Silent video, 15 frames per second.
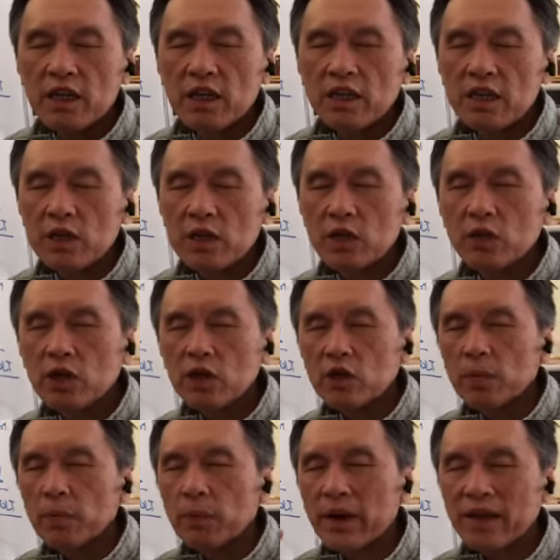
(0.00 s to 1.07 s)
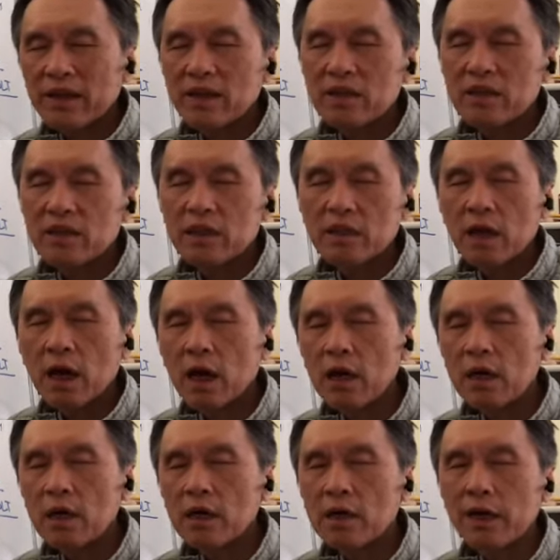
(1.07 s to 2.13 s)
they say you need to practice this
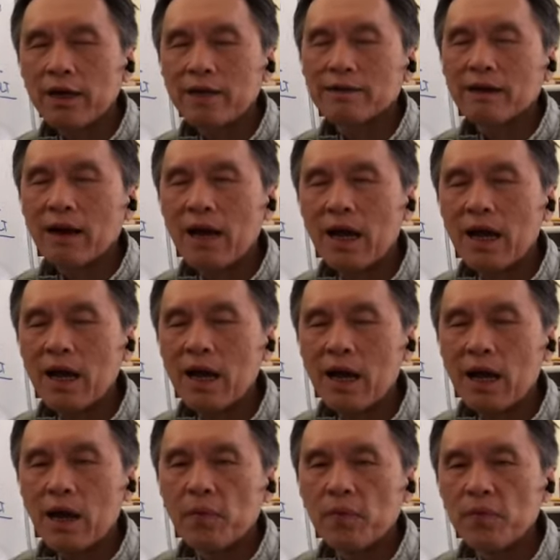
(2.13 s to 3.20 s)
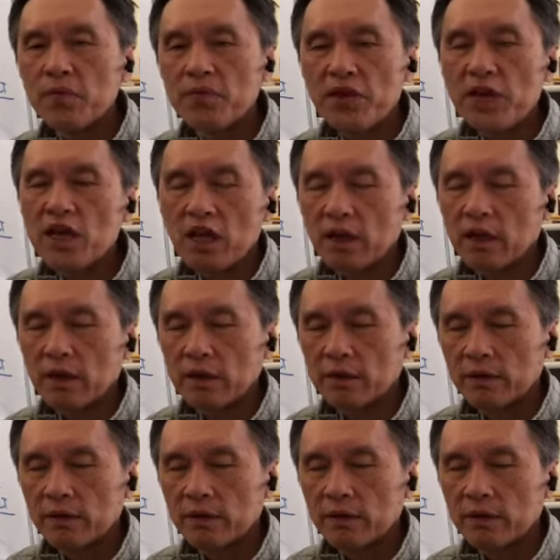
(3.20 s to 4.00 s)
Heng and Ha breathing.